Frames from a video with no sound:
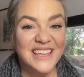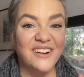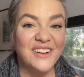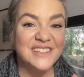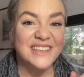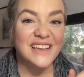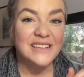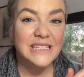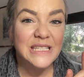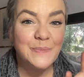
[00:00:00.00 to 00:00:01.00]
there is
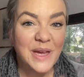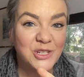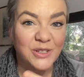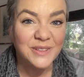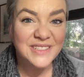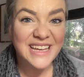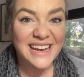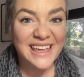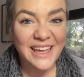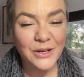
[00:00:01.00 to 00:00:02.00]
a special
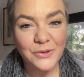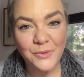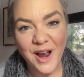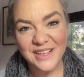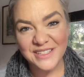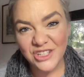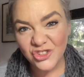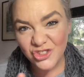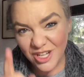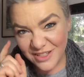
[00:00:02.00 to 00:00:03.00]
dedicated rest
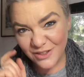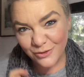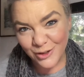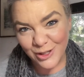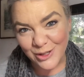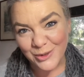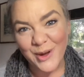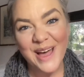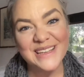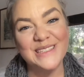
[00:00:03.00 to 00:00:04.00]
just for
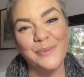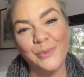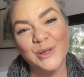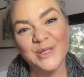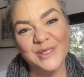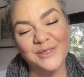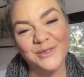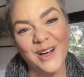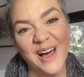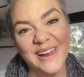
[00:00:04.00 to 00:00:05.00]
you as a person
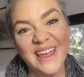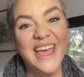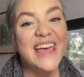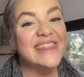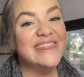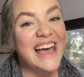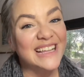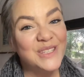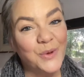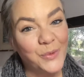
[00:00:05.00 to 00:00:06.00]
of God.
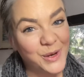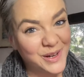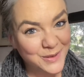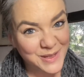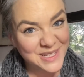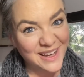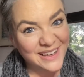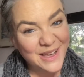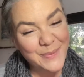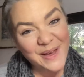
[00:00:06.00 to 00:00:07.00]
That's what we are going to be
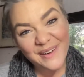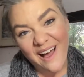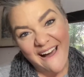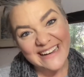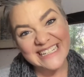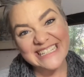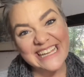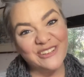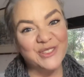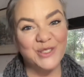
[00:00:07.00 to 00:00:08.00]
talking about on
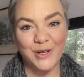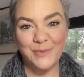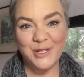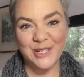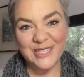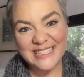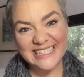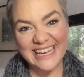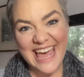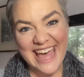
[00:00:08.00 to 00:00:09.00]
Single Scripture
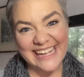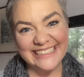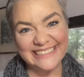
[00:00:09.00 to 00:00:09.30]
today.